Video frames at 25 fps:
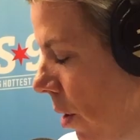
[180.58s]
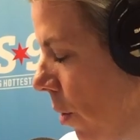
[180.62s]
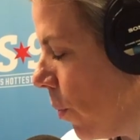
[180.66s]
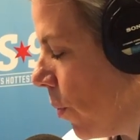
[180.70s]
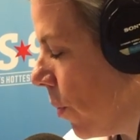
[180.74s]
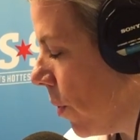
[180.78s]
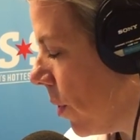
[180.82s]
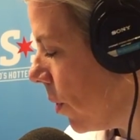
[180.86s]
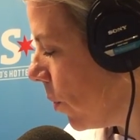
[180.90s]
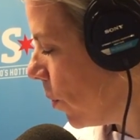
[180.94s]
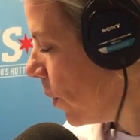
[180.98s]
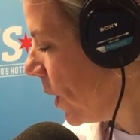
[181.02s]

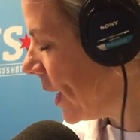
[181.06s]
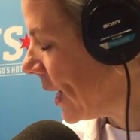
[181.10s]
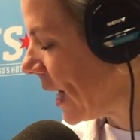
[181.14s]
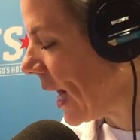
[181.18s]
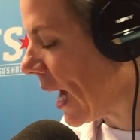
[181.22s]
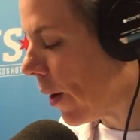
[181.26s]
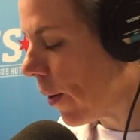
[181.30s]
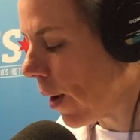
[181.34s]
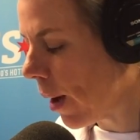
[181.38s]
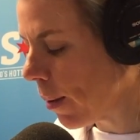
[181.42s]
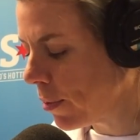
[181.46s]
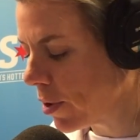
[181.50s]
Yeah. Wait,
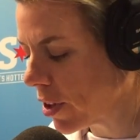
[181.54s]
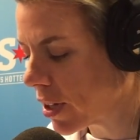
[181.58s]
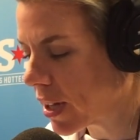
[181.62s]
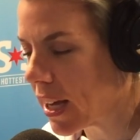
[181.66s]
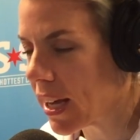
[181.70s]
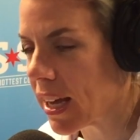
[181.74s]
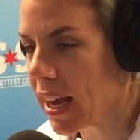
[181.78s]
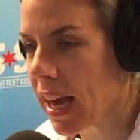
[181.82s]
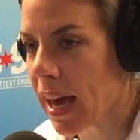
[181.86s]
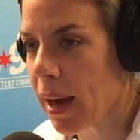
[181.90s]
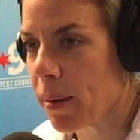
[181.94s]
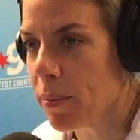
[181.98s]
now I'm
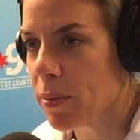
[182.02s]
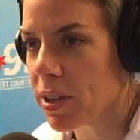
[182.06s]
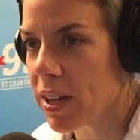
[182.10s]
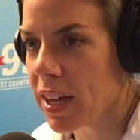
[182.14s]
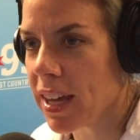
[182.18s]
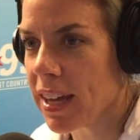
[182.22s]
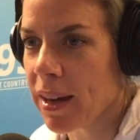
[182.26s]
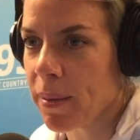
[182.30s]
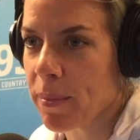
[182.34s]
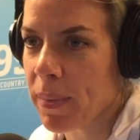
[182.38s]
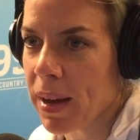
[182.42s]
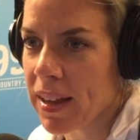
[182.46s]
looking at I'm
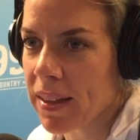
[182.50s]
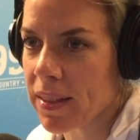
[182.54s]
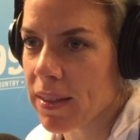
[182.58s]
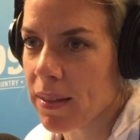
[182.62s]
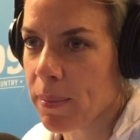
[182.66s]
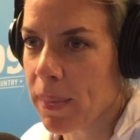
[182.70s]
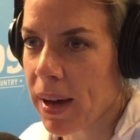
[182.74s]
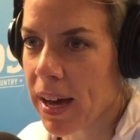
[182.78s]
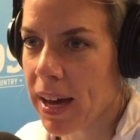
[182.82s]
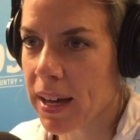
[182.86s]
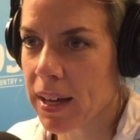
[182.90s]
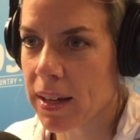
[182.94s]
looking at my my.